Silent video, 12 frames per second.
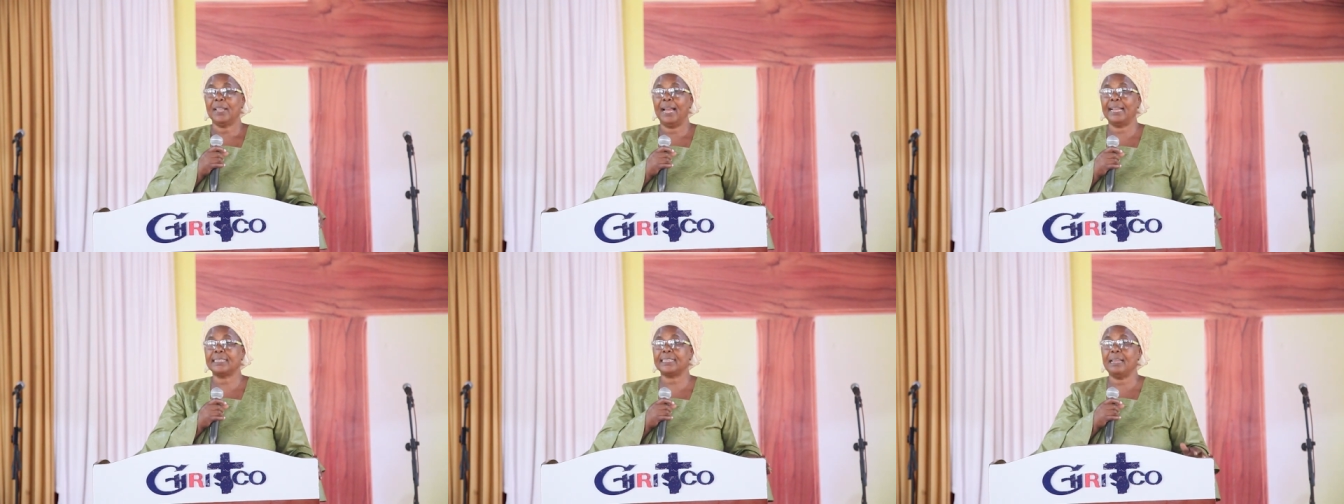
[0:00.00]

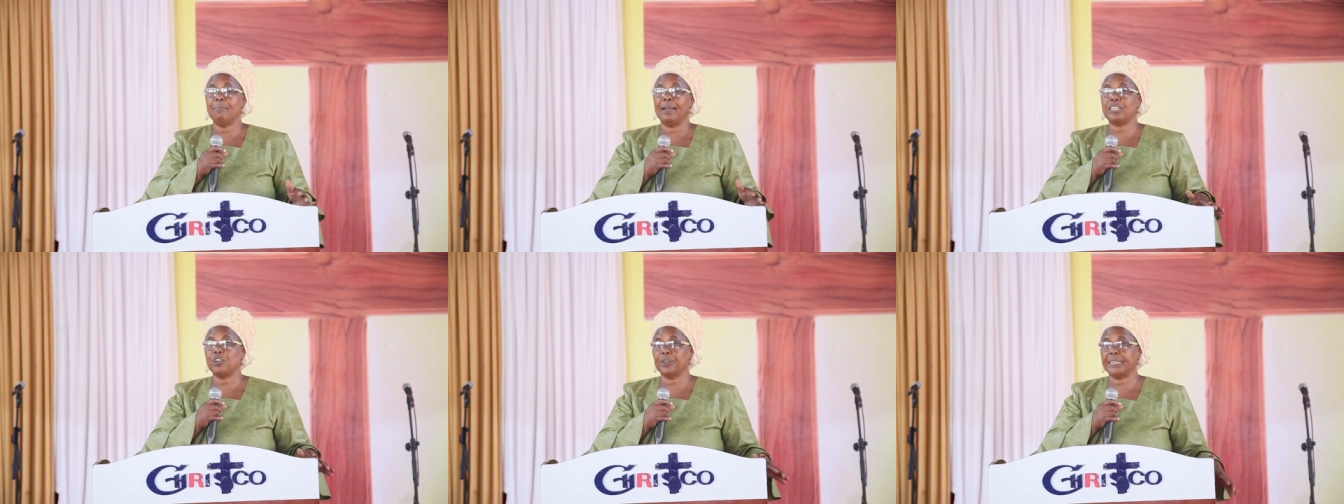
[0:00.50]
I say
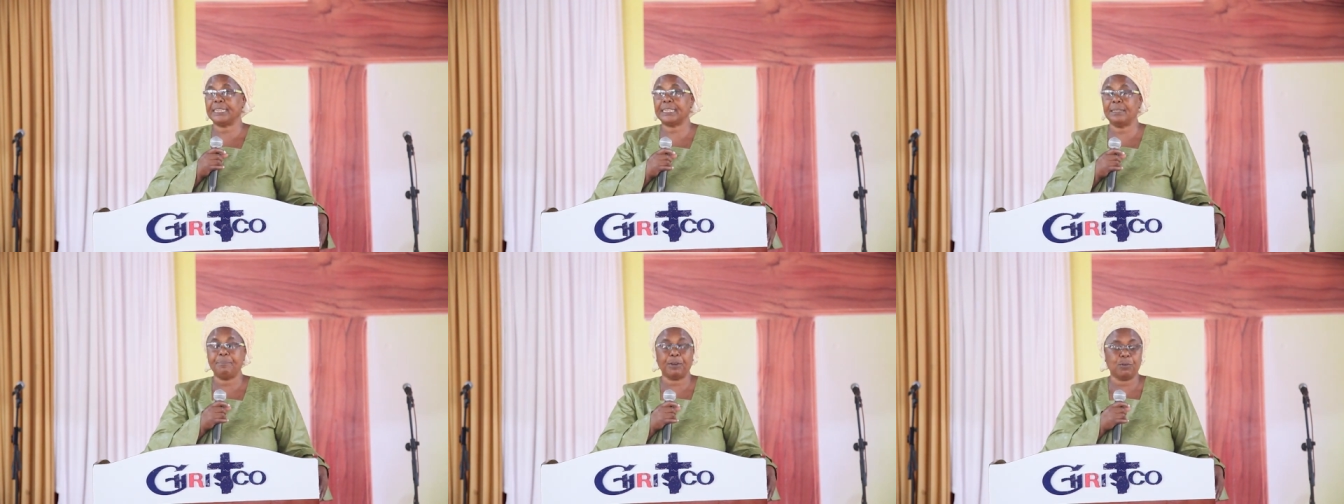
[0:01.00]

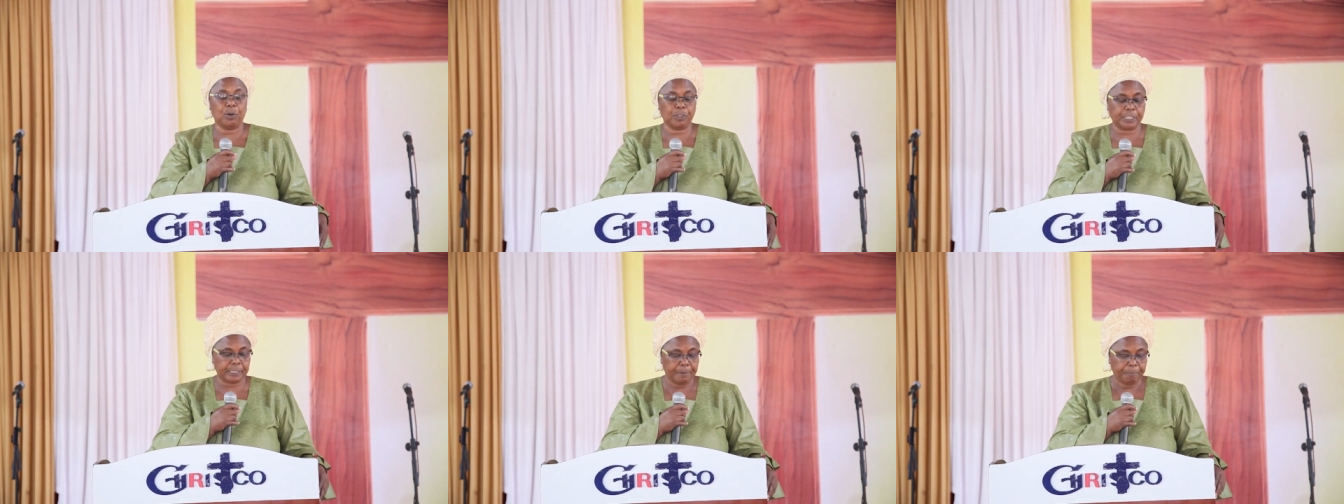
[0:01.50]
majority
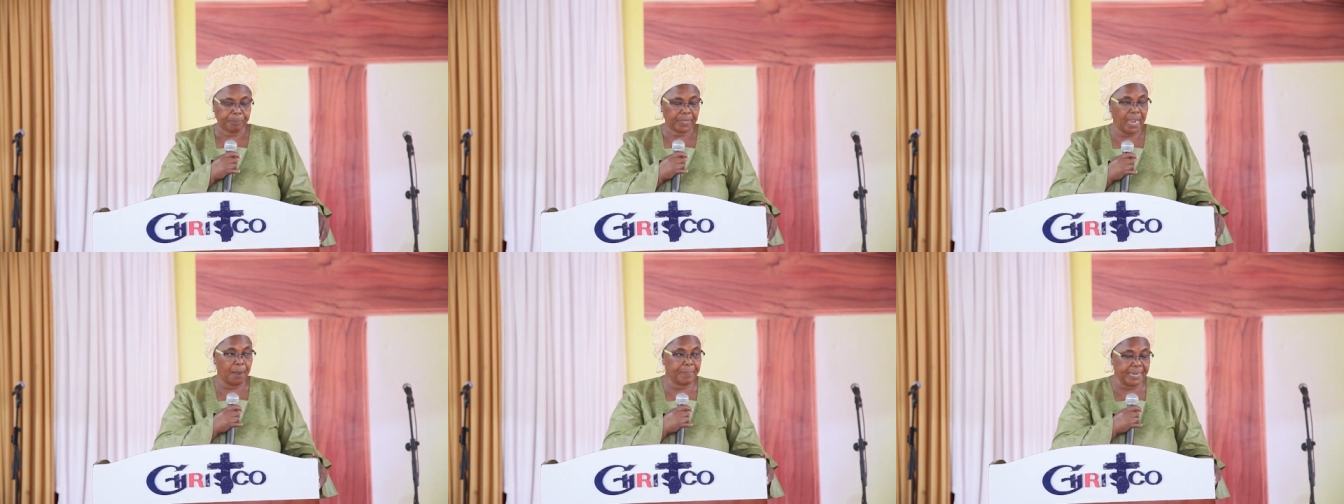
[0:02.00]
because
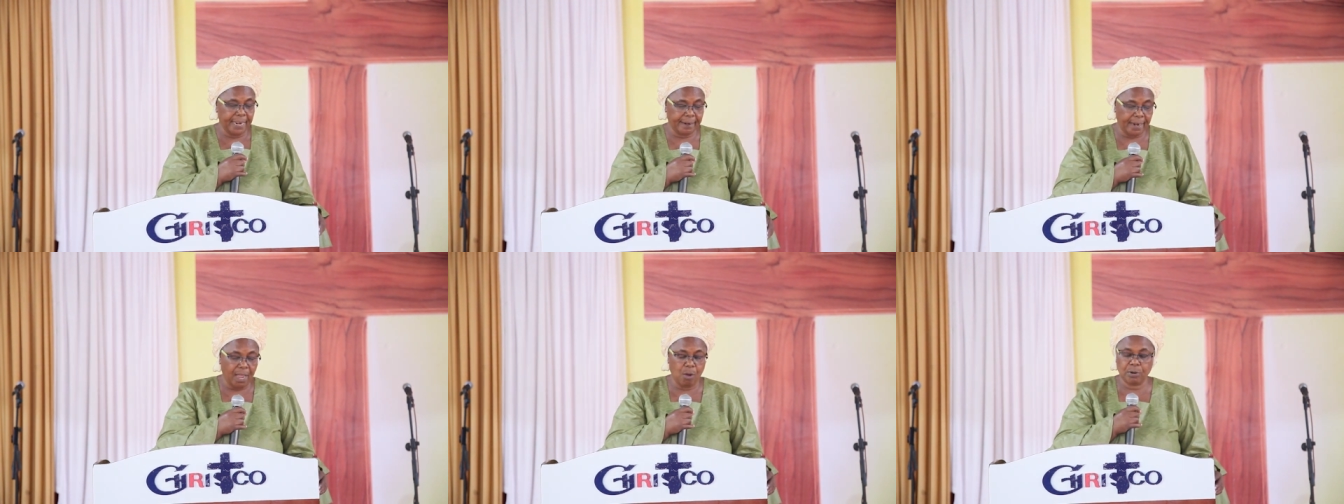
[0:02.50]
I've been
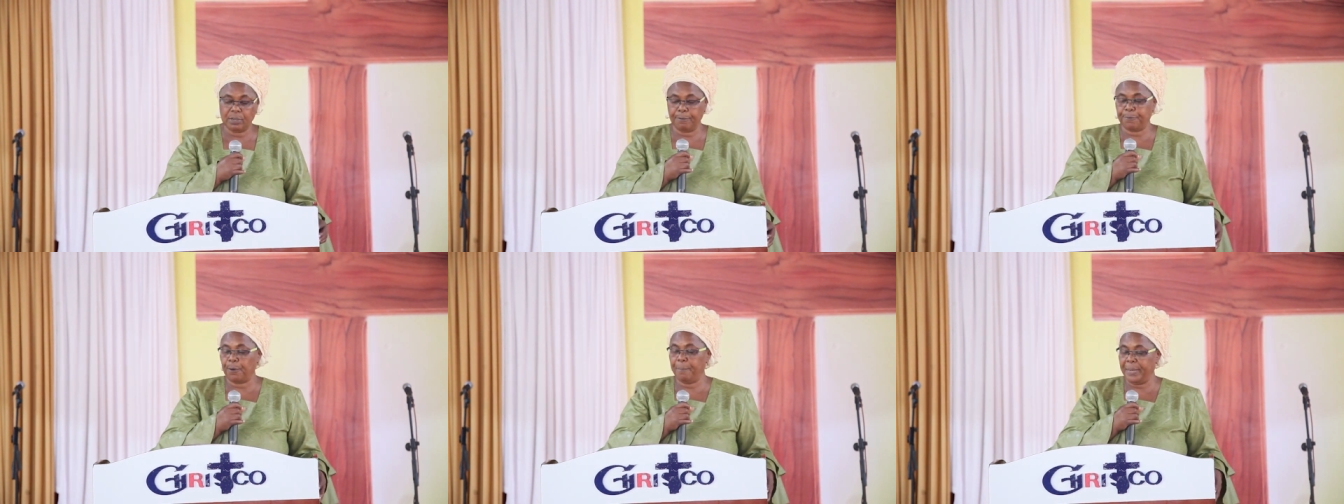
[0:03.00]
around
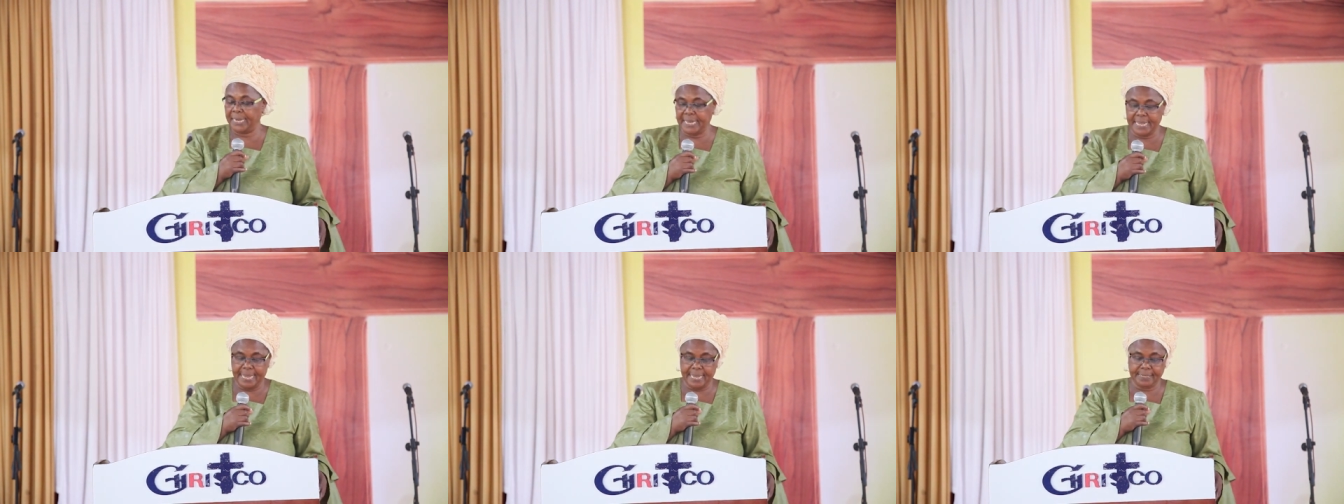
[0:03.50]
for many
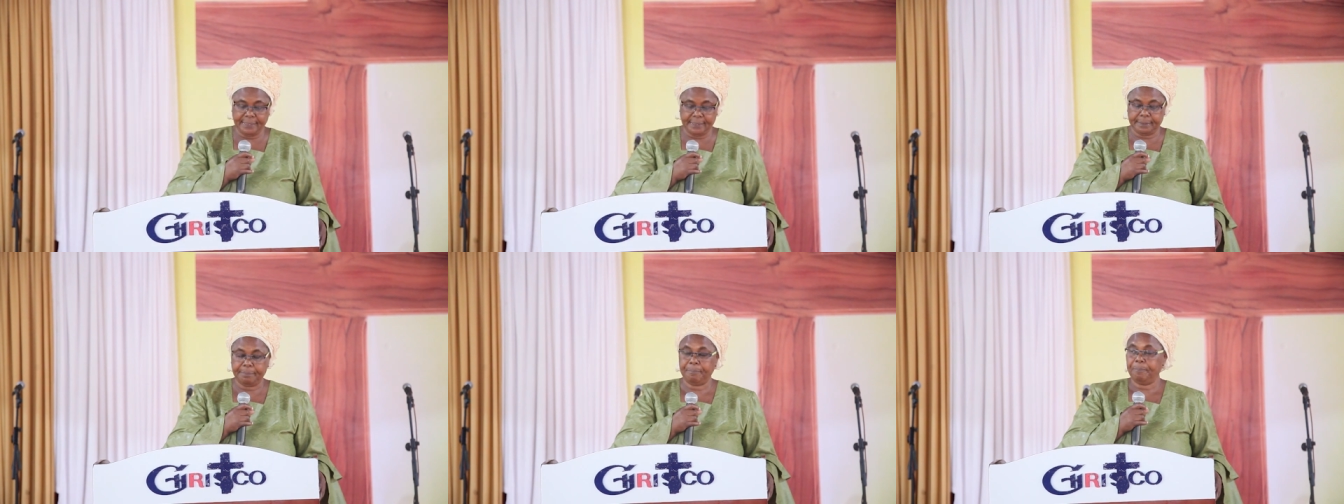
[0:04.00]

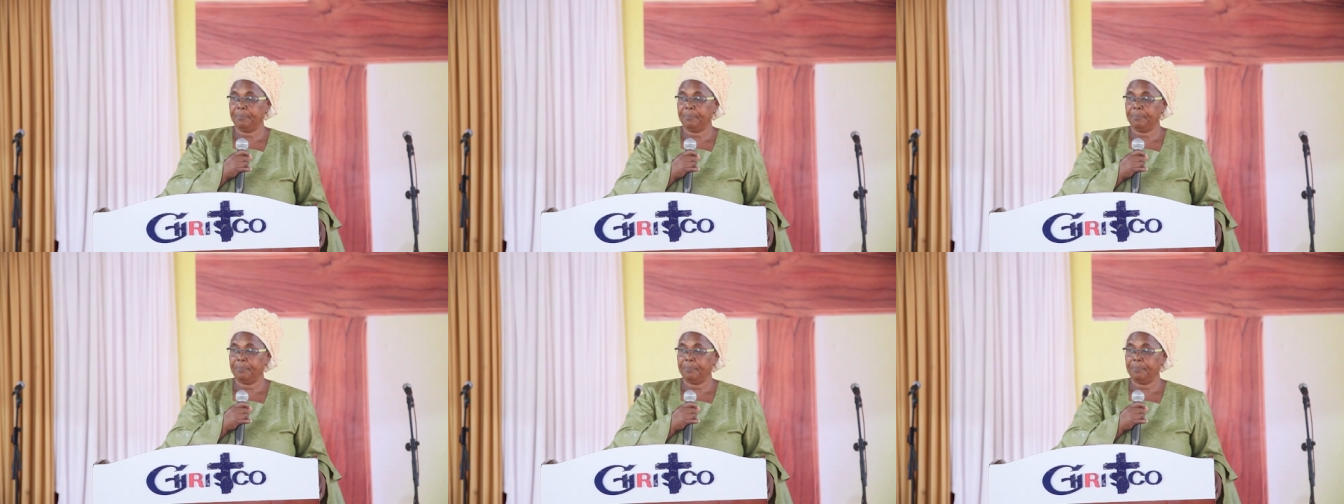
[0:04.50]
years,